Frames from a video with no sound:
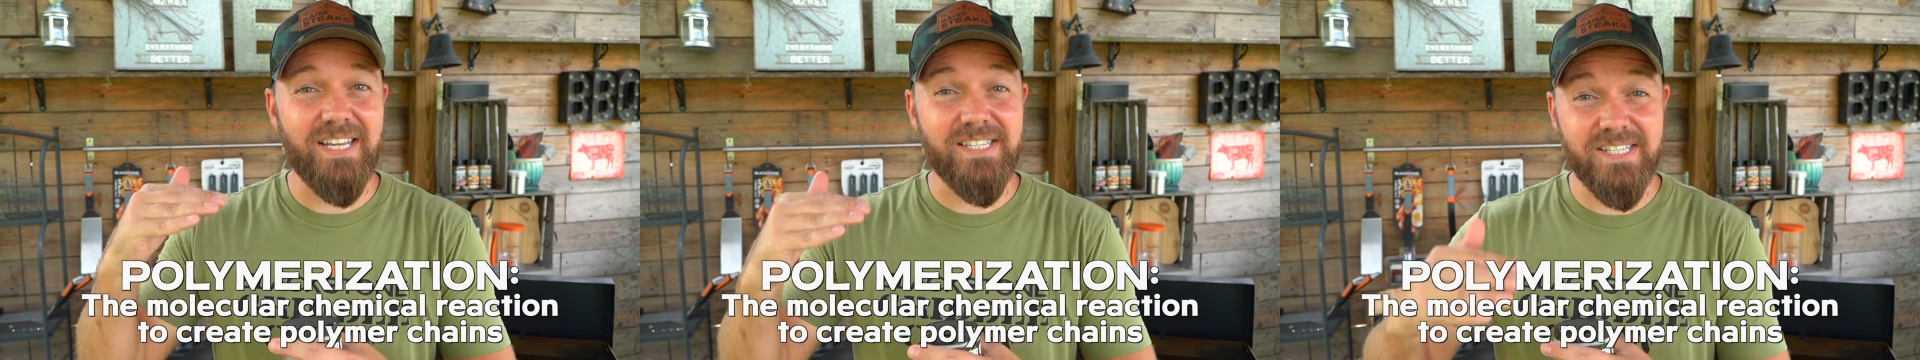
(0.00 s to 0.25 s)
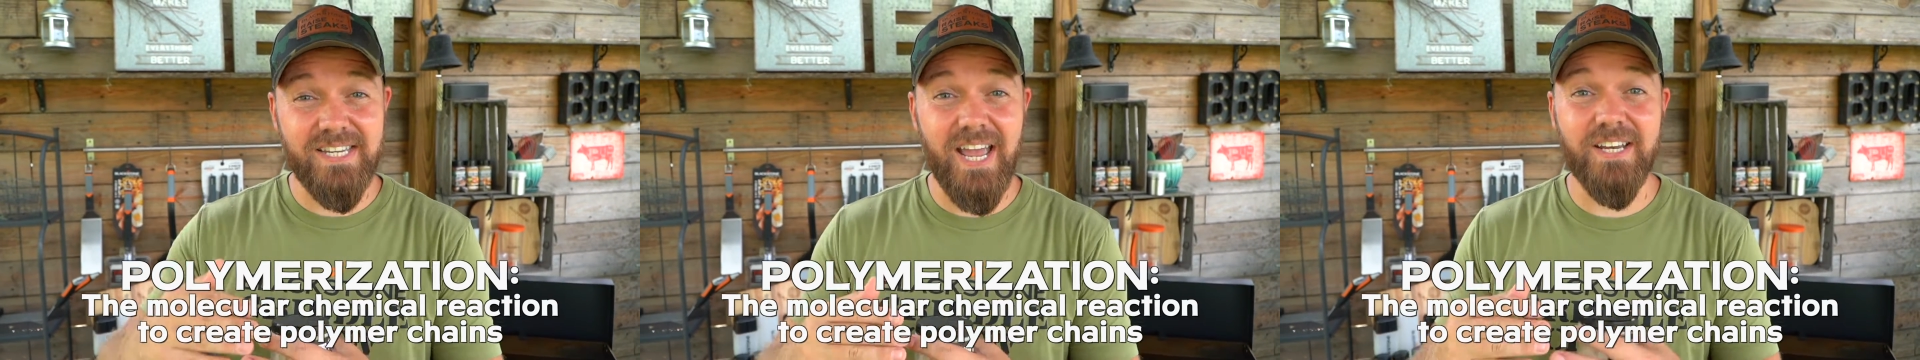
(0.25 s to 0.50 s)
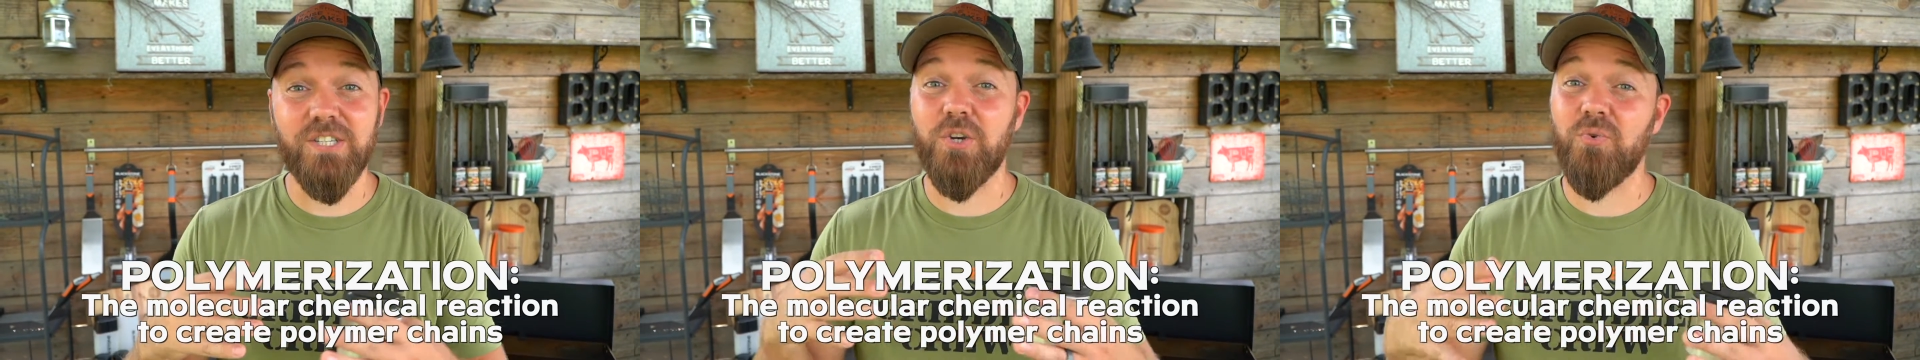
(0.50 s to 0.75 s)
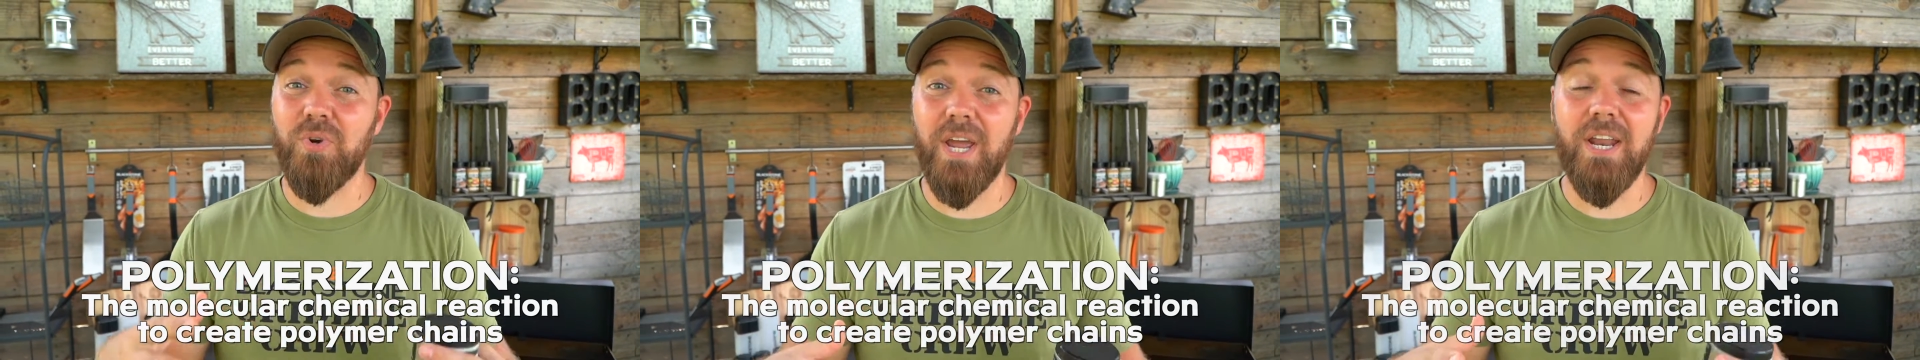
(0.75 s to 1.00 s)
and stack to
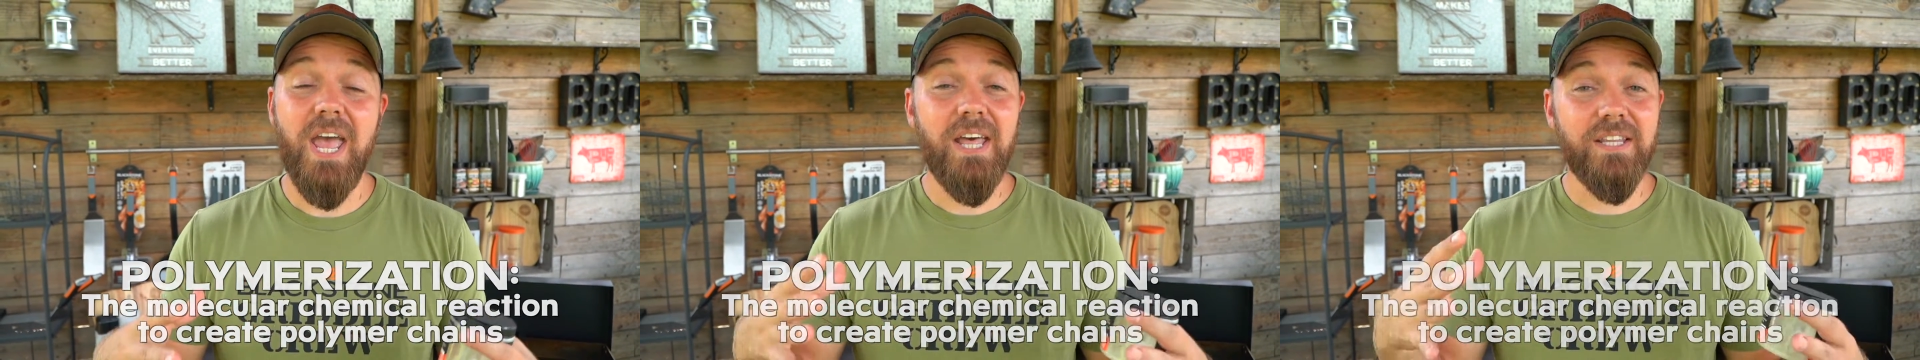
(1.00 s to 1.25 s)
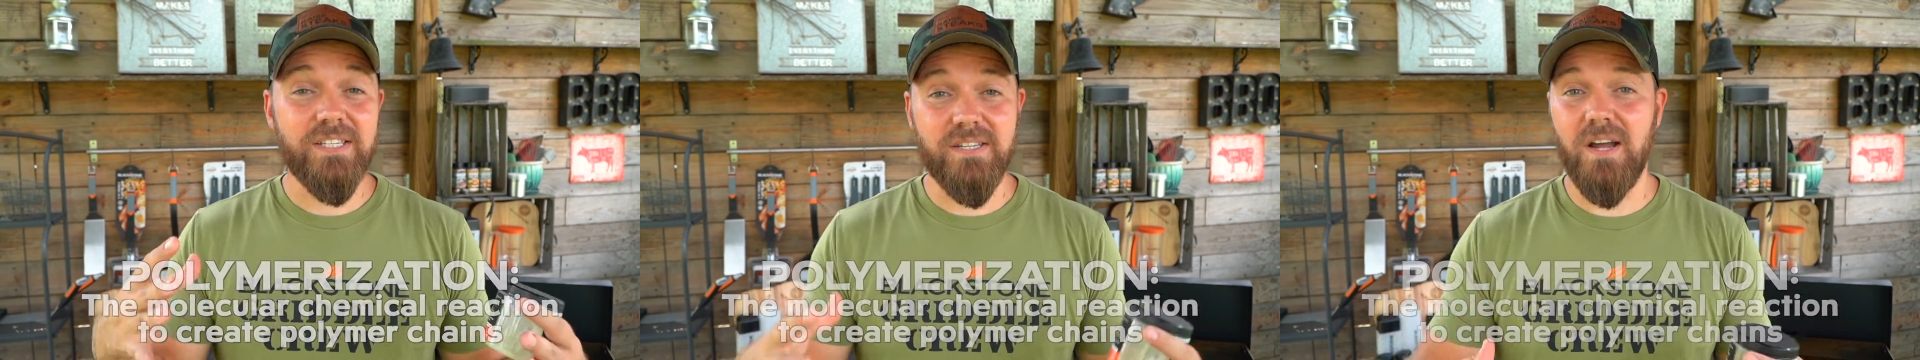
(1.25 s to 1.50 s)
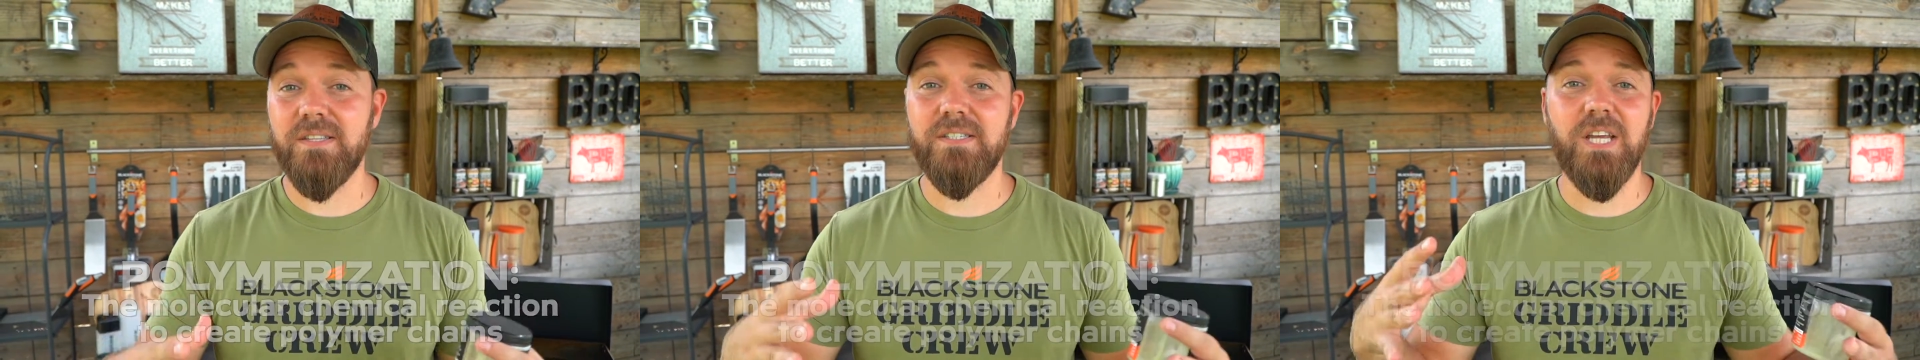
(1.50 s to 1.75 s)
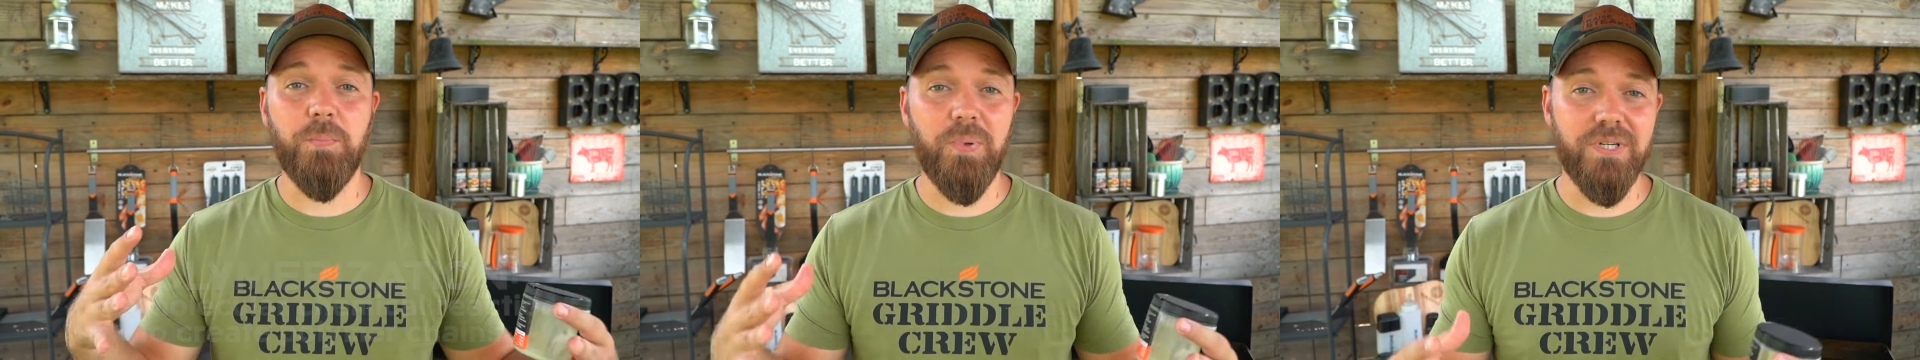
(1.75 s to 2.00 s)
create this
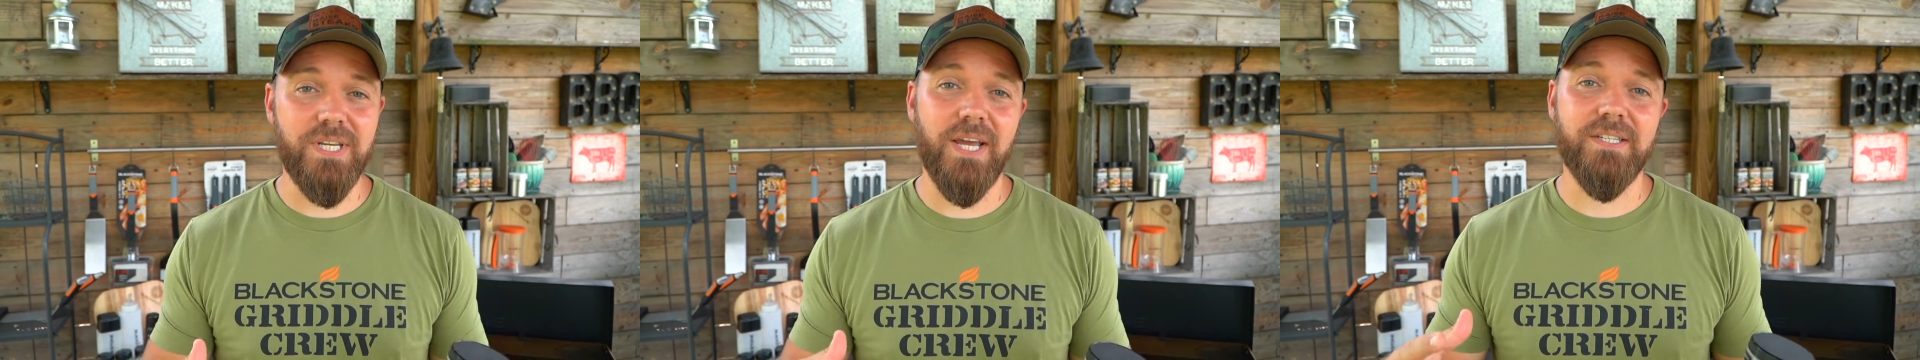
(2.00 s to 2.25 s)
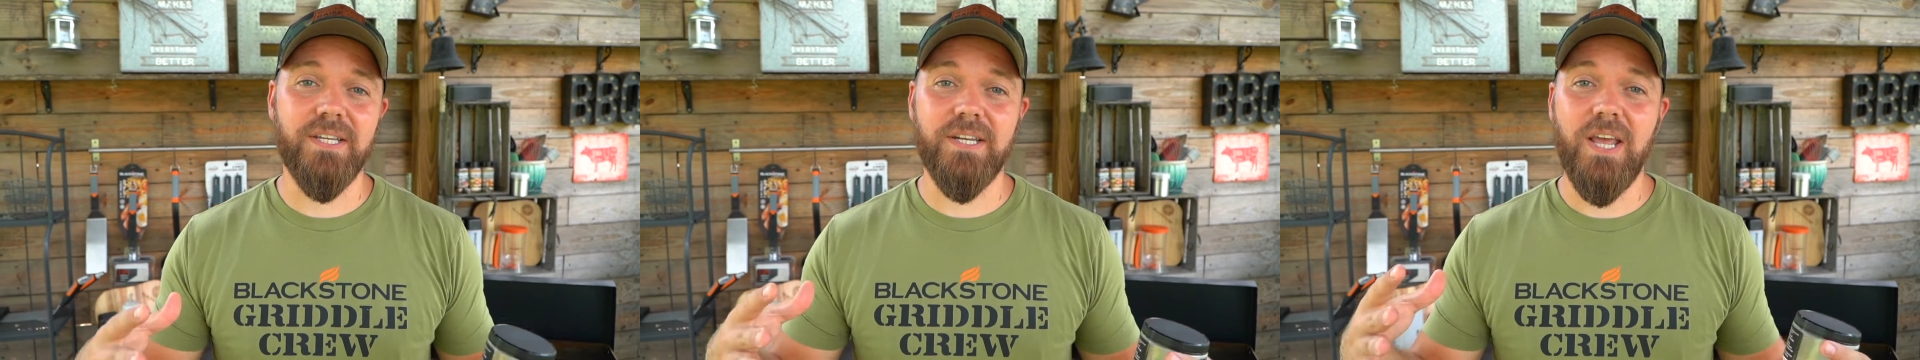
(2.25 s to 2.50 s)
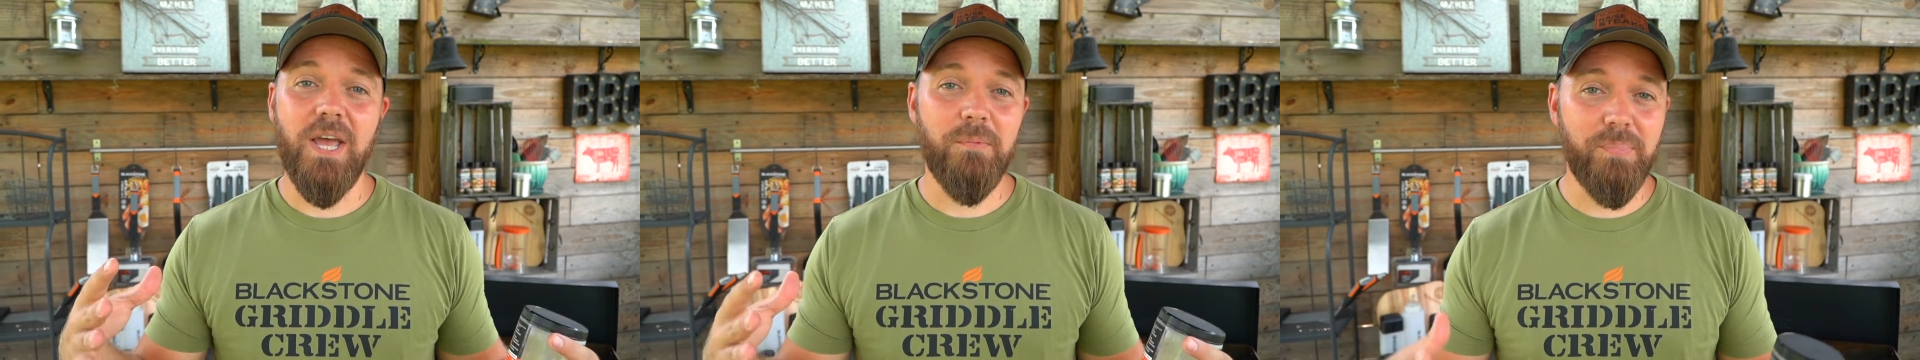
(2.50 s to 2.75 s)
nonstick protected